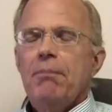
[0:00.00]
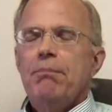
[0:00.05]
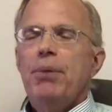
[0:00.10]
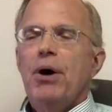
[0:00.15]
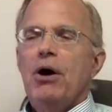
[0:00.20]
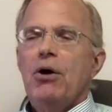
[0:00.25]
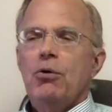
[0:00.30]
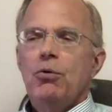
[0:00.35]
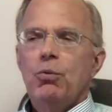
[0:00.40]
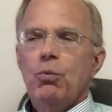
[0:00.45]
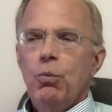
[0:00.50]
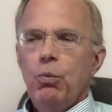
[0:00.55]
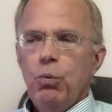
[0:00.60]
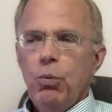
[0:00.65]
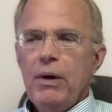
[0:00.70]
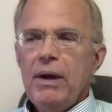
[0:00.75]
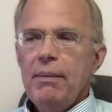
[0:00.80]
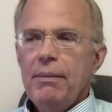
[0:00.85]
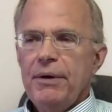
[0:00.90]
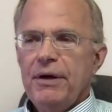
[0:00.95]
But
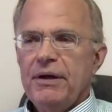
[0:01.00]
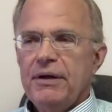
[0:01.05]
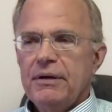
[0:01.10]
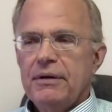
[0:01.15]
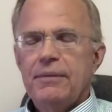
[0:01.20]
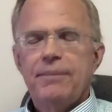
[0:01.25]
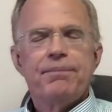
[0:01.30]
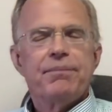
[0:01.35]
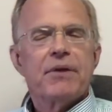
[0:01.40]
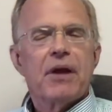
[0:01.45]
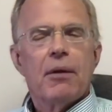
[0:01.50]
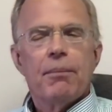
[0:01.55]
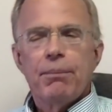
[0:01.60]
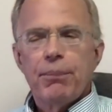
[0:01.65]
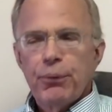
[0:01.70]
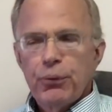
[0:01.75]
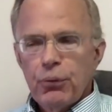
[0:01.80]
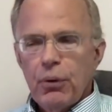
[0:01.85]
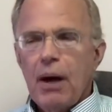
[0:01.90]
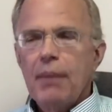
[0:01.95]
women,
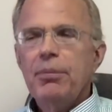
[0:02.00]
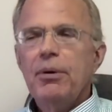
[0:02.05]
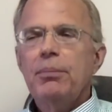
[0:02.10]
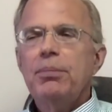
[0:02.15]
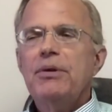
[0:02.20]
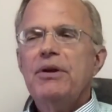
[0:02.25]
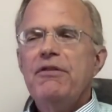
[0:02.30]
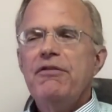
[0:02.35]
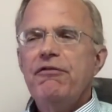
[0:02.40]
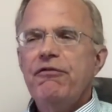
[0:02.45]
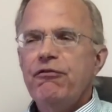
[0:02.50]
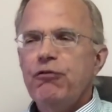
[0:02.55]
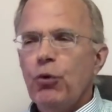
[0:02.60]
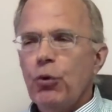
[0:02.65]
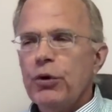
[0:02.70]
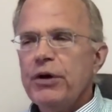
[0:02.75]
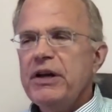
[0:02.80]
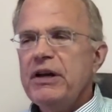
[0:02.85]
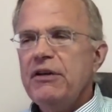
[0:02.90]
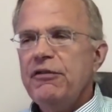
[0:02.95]
probably
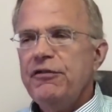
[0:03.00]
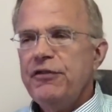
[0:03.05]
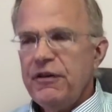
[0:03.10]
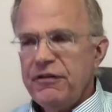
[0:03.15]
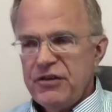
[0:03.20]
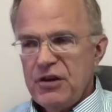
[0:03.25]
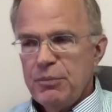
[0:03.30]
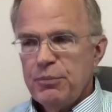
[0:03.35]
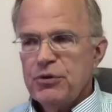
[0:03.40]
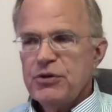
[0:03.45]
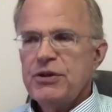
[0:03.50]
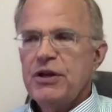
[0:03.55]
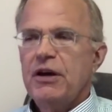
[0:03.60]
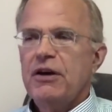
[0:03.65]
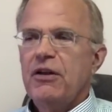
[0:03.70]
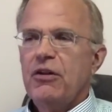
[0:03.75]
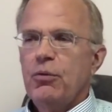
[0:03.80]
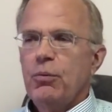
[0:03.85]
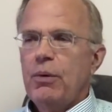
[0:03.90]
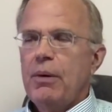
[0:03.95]
40 to
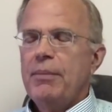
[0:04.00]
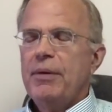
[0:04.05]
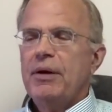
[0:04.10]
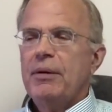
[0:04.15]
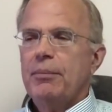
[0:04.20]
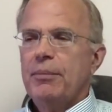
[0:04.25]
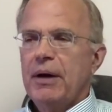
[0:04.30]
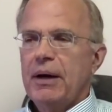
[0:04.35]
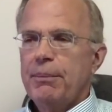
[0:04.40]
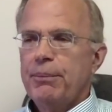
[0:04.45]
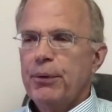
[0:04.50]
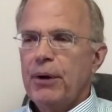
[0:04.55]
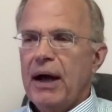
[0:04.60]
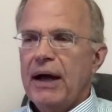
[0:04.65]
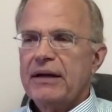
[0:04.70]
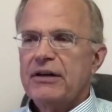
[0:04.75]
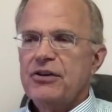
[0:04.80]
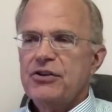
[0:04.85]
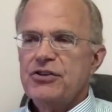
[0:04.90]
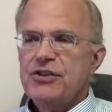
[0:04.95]
50% of the women in my
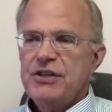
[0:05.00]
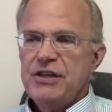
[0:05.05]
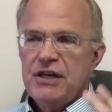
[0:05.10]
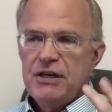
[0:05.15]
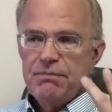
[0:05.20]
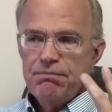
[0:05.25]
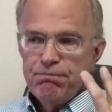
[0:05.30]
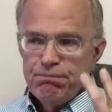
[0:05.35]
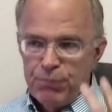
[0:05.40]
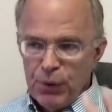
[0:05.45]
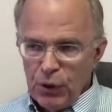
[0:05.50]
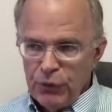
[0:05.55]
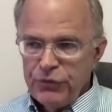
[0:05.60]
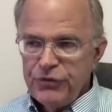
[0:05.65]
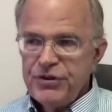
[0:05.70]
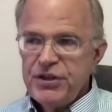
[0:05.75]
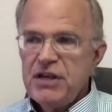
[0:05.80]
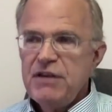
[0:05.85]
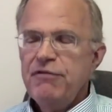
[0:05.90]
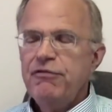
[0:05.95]
practice need
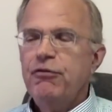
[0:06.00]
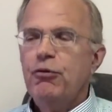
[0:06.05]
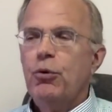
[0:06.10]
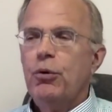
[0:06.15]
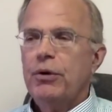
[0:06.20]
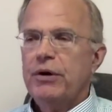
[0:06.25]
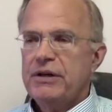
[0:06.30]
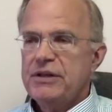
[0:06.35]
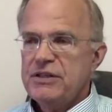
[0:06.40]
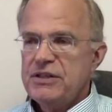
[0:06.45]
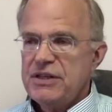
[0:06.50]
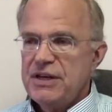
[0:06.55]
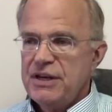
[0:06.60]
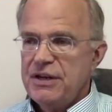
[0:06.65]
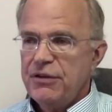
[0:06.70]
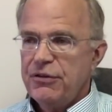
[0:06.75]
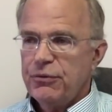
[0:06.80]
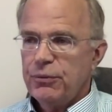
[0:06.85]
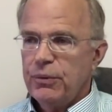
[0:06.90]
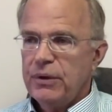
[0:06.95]
both T4 and
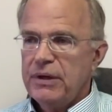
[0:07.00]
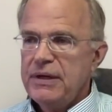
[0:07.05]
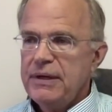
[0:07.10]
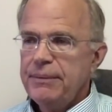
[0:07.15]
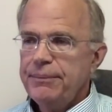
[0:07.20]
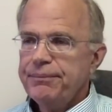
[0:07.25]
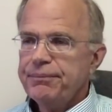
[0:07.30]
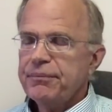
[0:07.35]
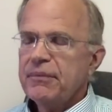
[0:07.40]
T3.